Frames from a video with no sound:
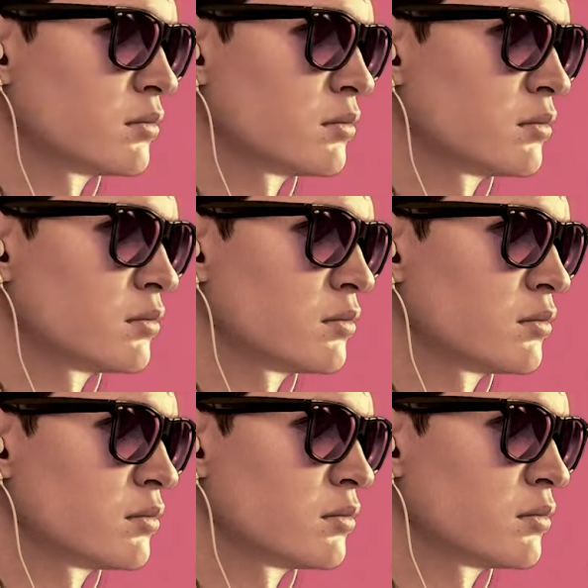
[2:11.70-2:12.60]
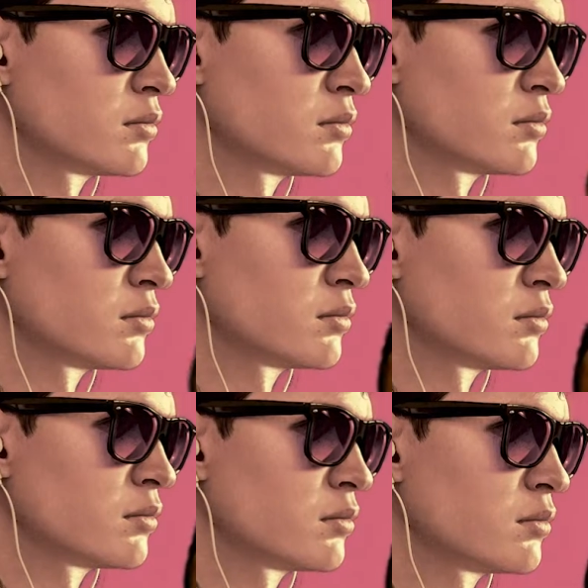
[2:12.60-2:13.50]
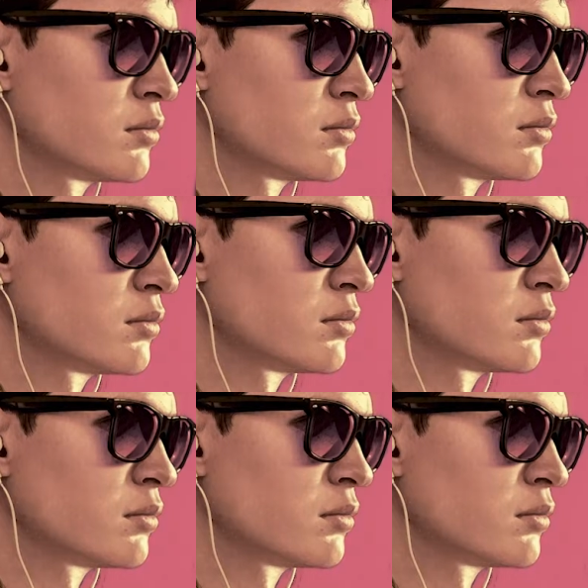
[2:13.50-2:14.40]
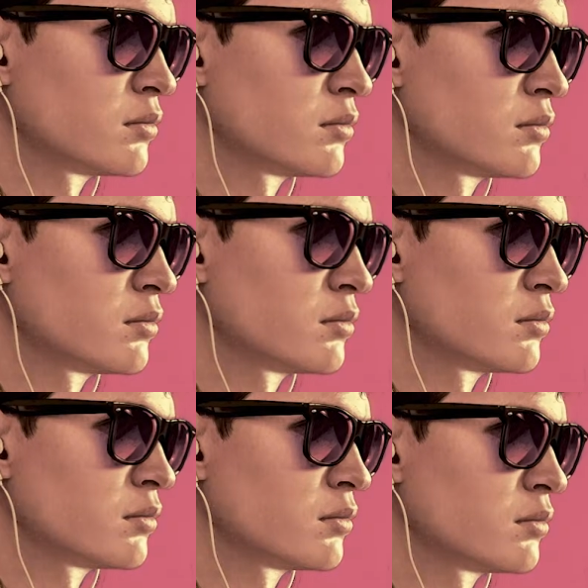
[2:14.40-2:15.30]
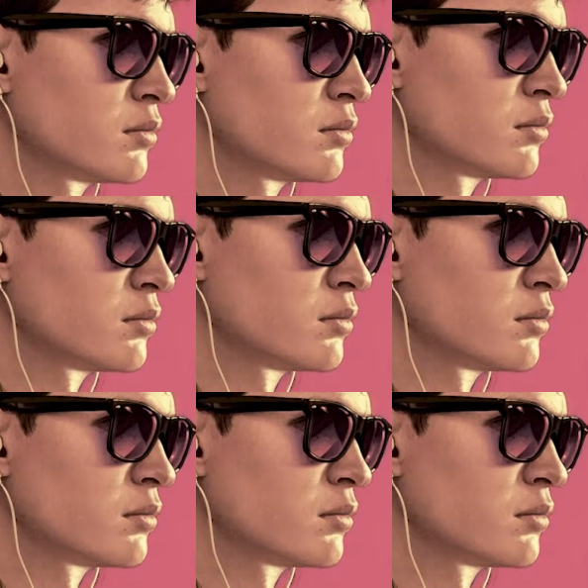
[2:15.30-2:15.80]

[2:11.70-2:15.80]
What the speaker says: [no speech]